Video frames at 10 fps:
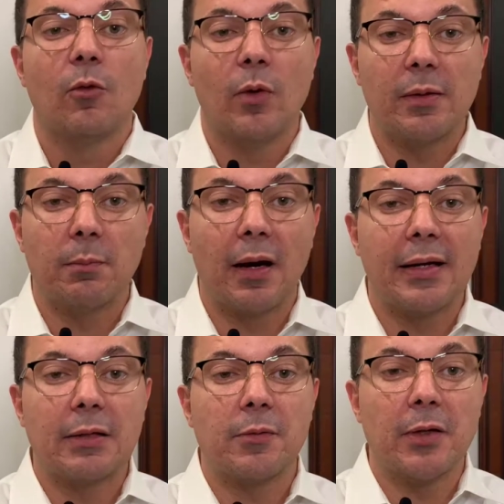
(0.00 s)
when
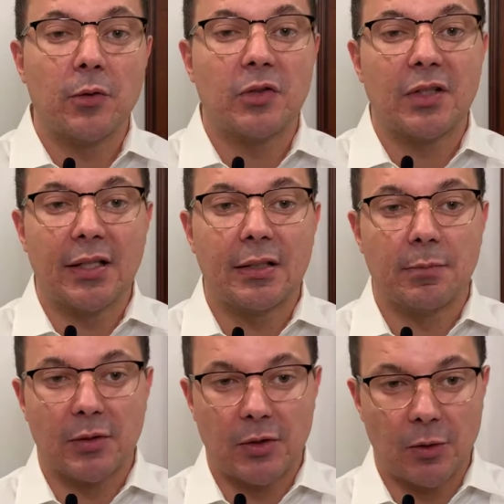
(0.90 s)
buying real estate in
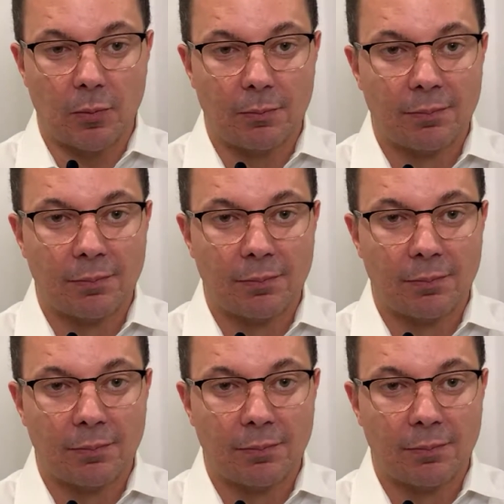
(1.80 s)
Brazil.